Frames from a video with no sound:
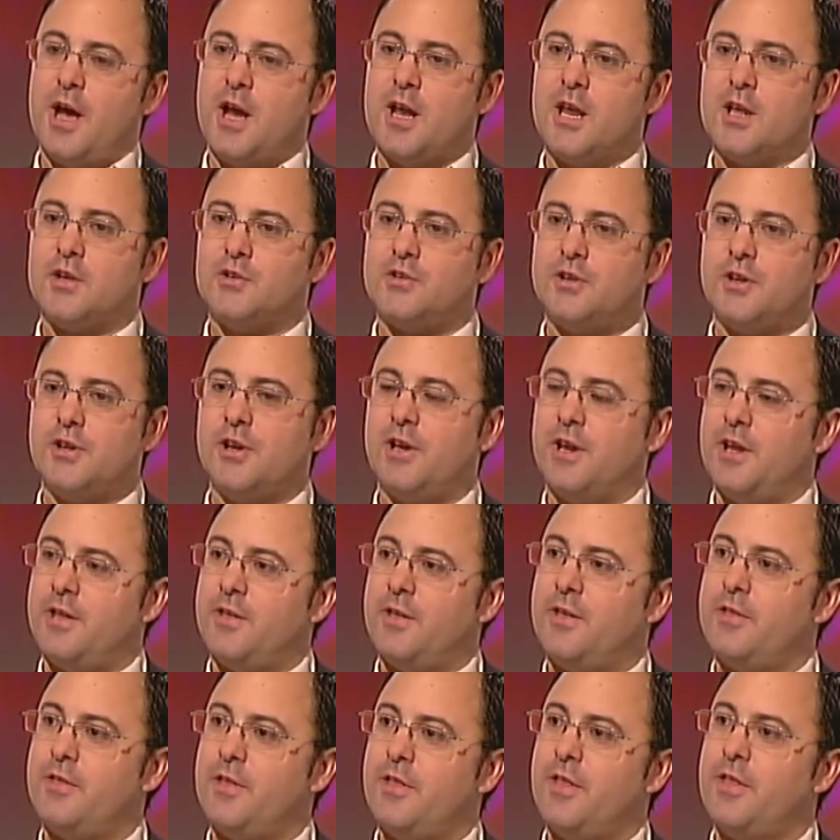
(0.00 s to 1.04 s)
And yet suddenly
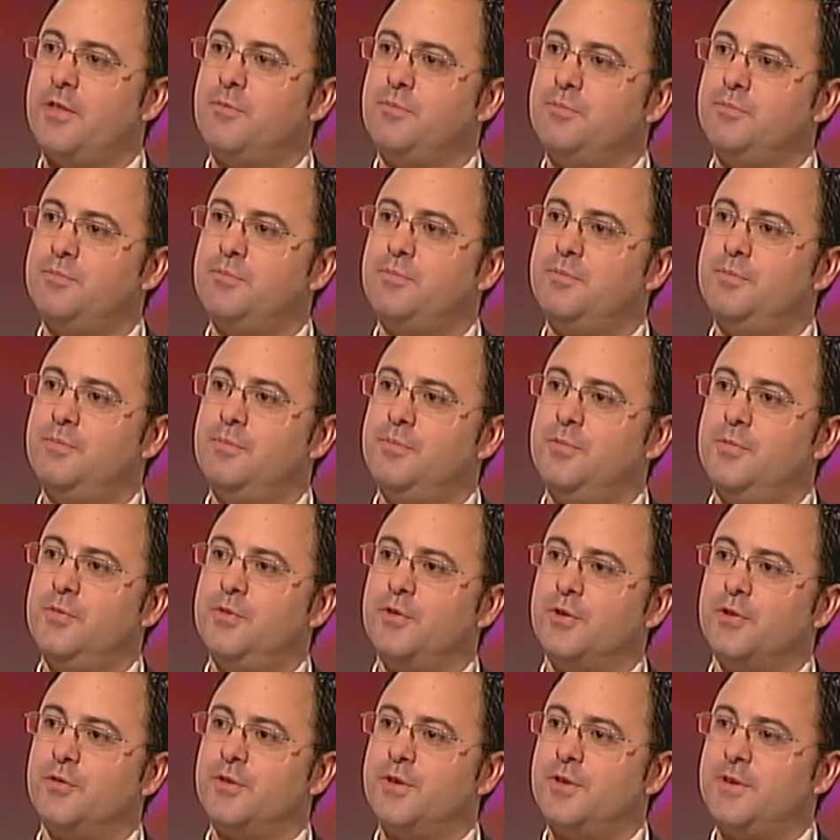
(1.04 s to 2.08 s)
they then
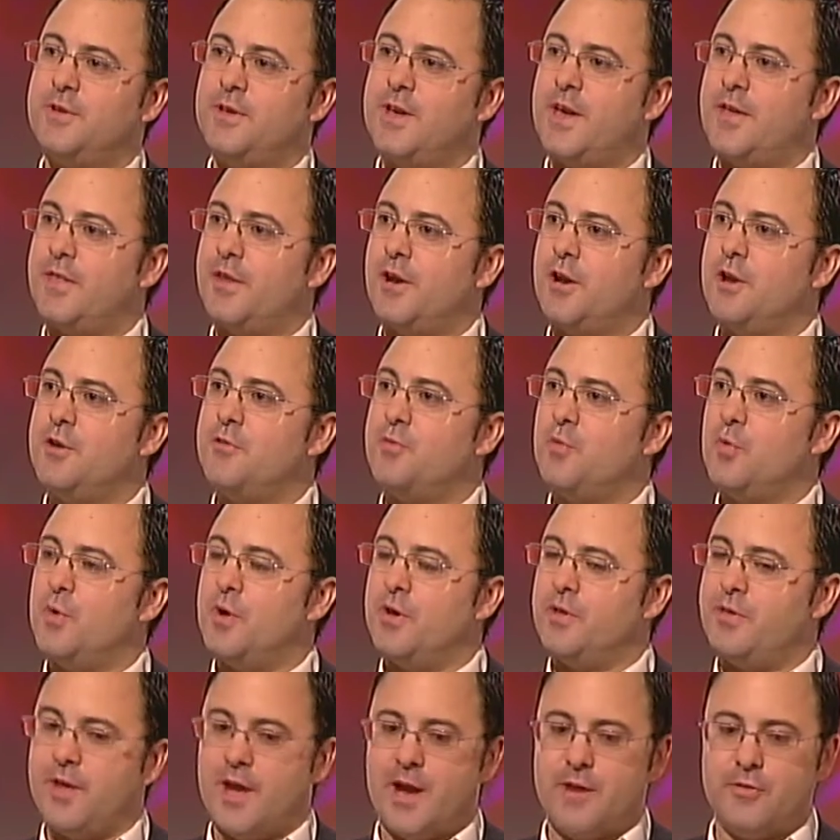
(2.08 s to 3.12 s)
sort of get that over
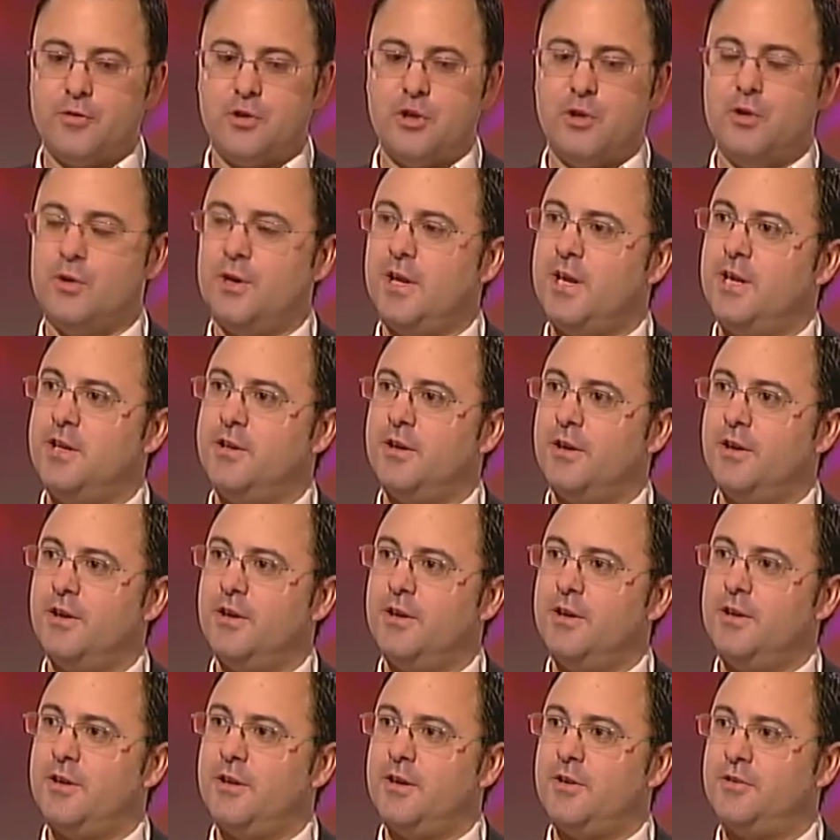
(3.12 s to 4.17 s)
with, they have a new leader,
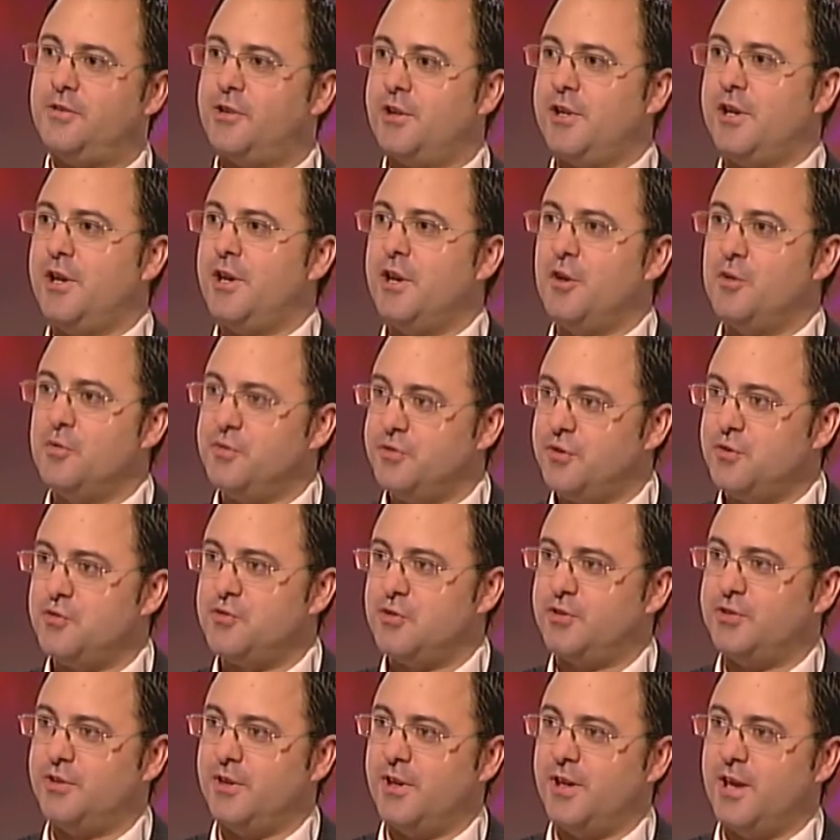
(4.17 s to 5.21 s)
and suddenly no one's
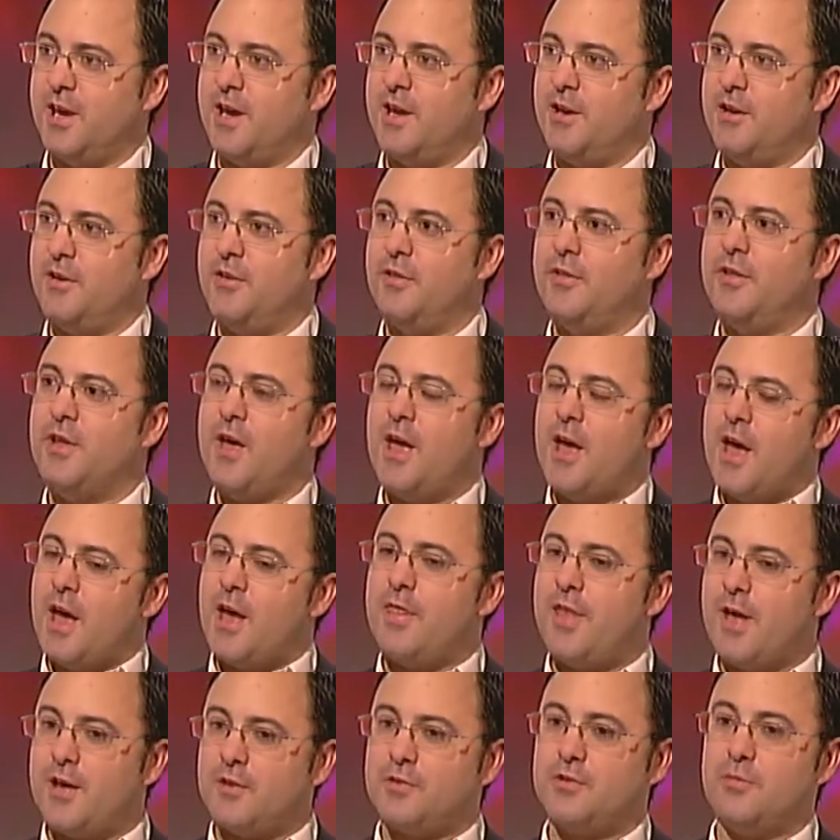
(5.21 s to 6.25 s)
interested again. And
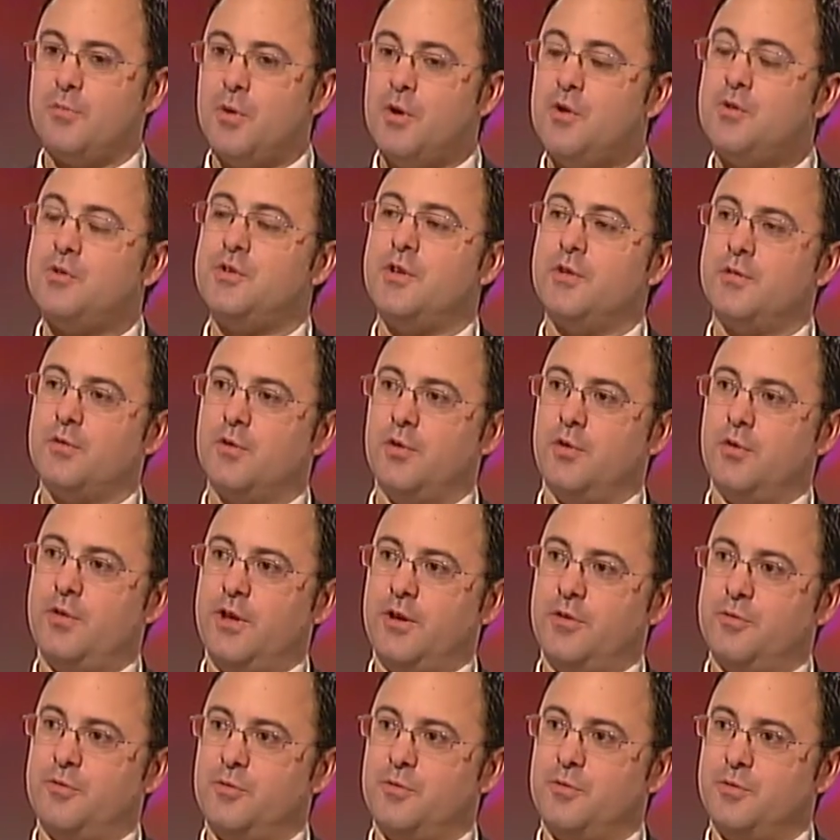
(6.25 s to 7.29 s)
that's the most difficult
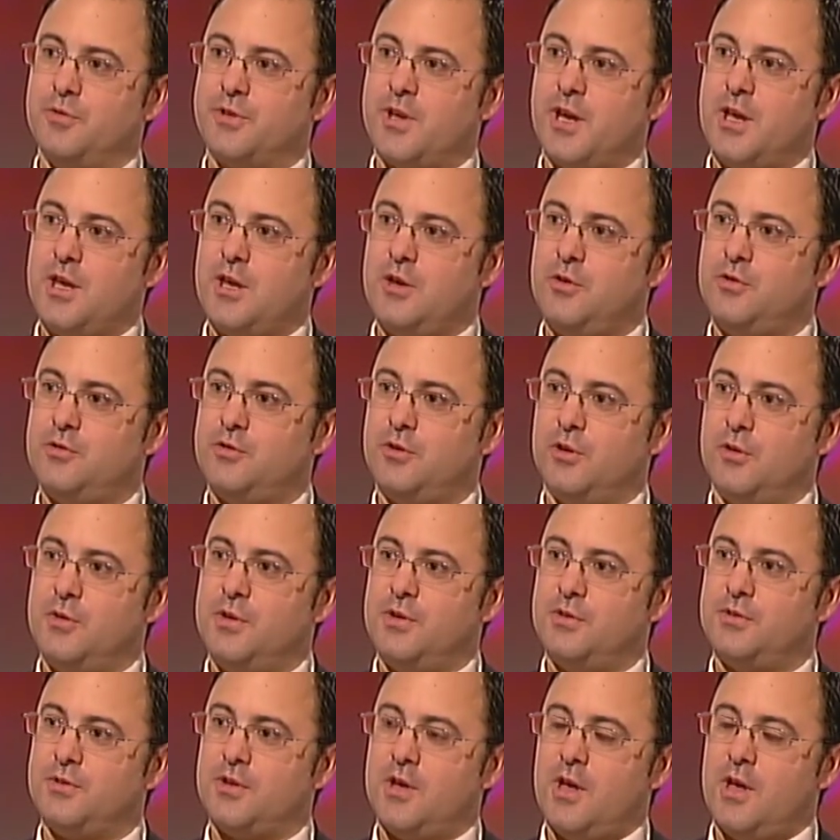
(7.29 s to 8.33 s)
thing for them to get used to,
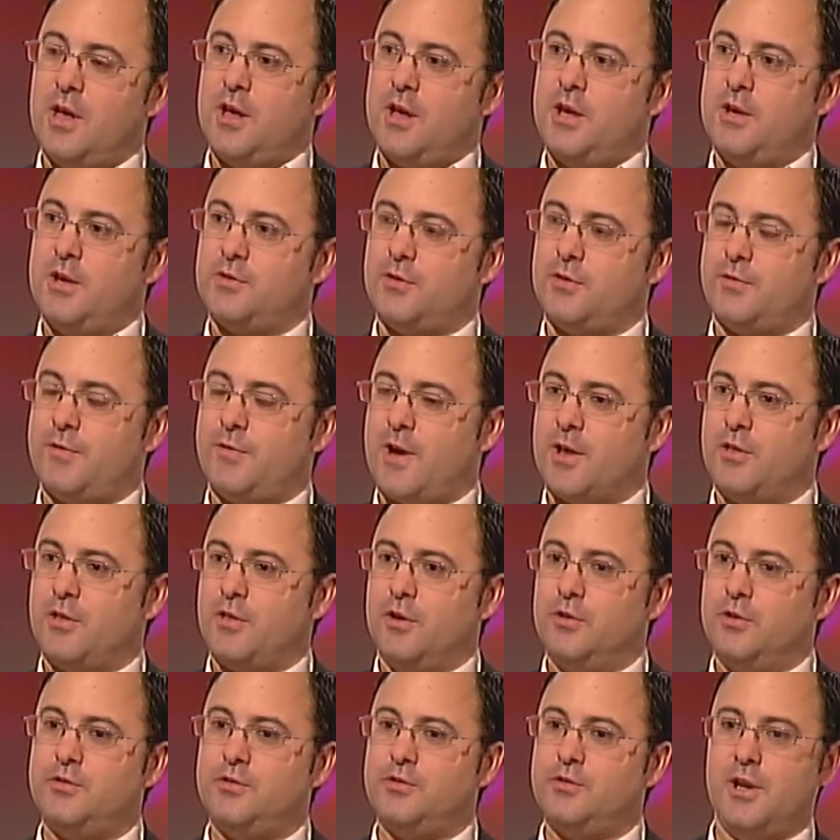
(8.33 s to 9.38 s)
is the fact
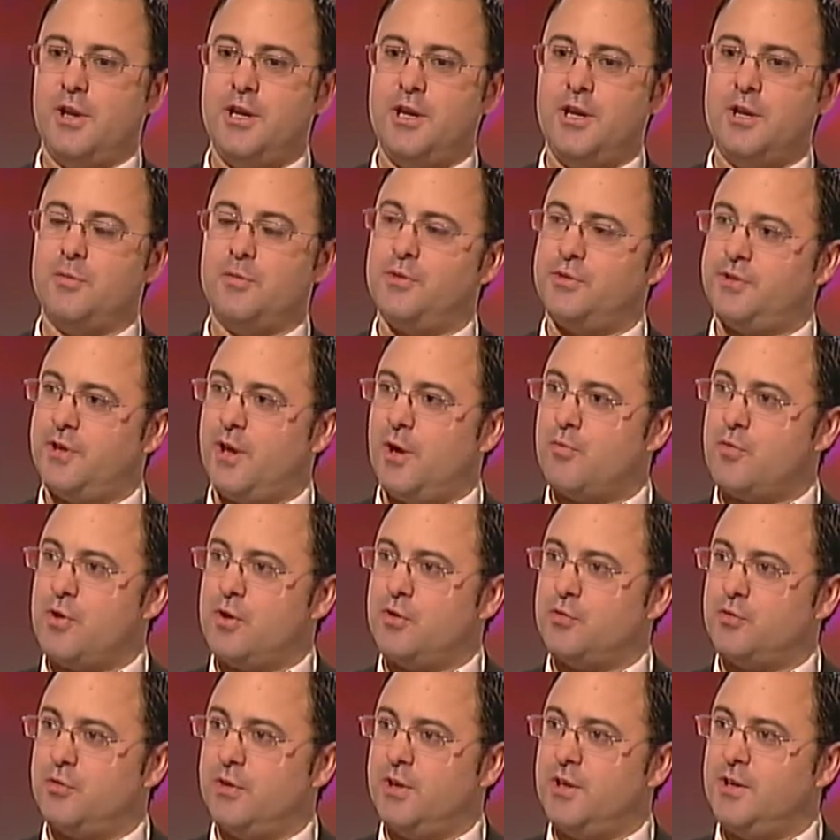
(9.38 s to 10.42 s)
that the leader puts out a
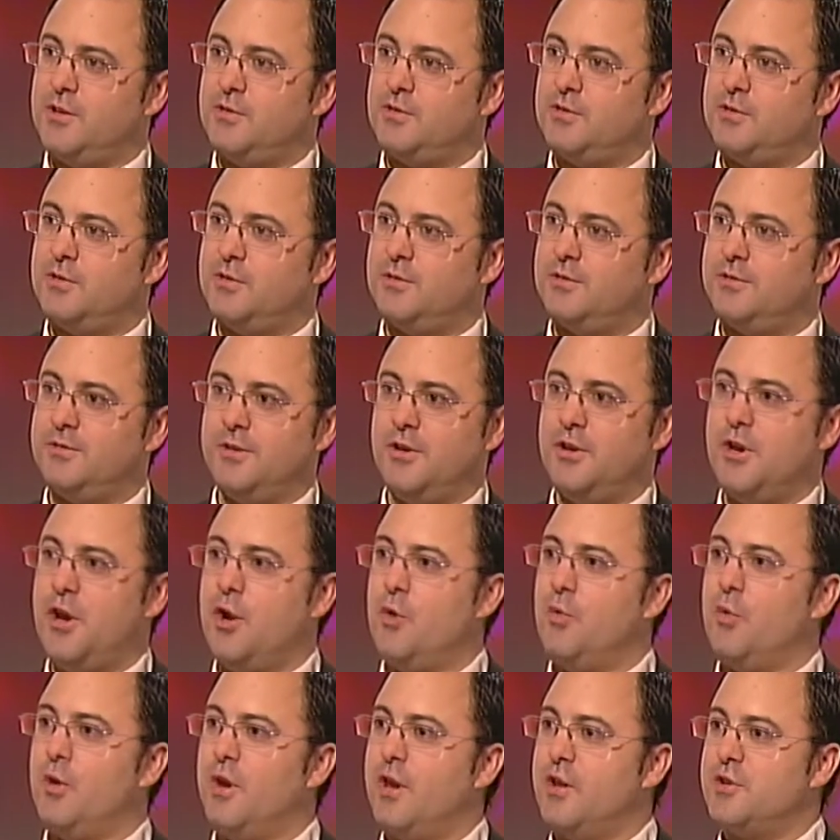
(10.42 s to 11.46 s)
press release and
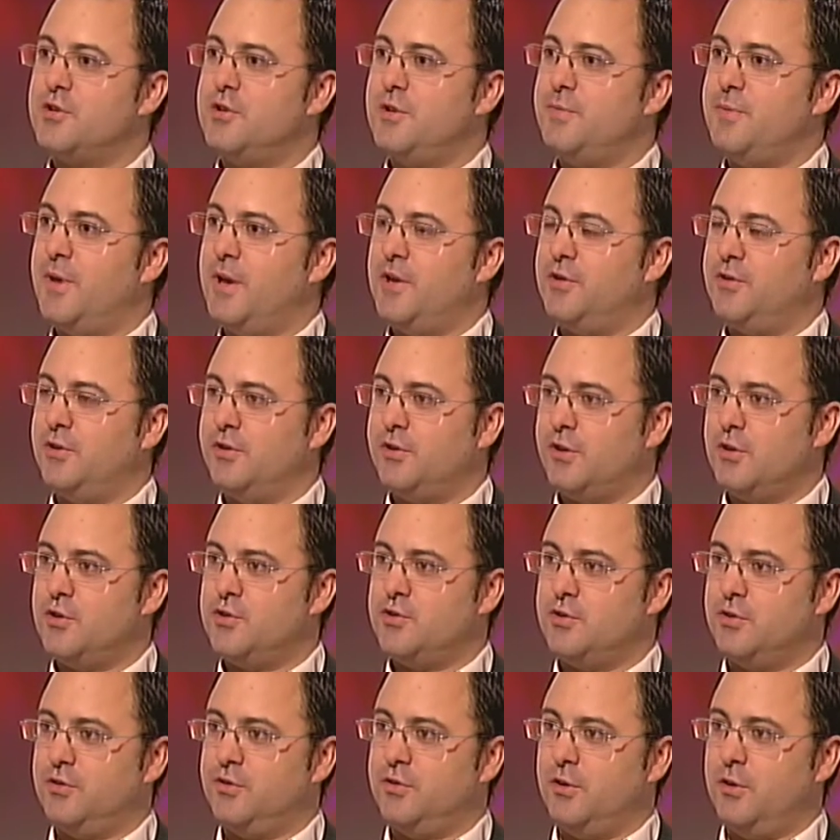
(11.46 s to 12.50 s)
no one actually pays any
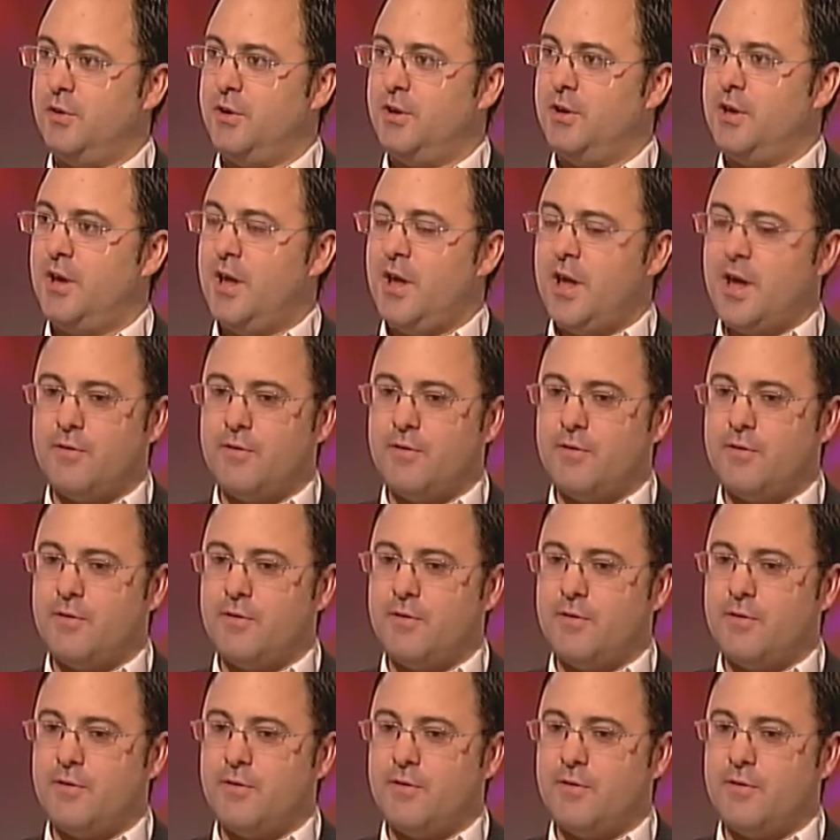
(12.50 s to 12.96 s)
attention to it.